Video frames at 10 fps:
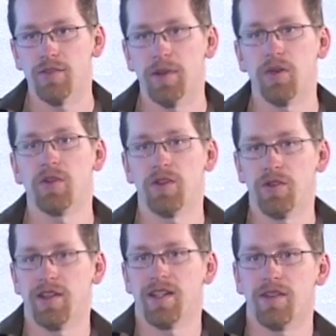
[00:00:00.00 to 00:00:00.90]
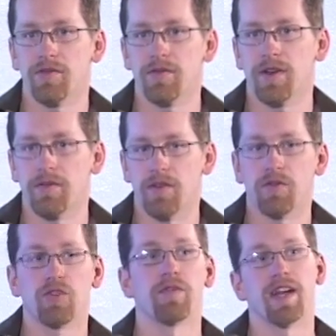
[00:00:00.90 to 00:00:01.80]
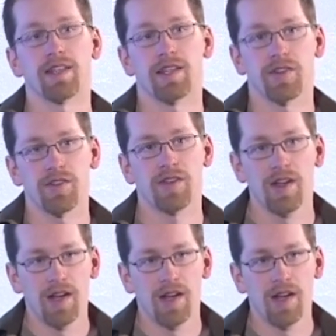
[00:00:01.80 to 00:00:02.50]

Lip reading: ubiquity of surveillance.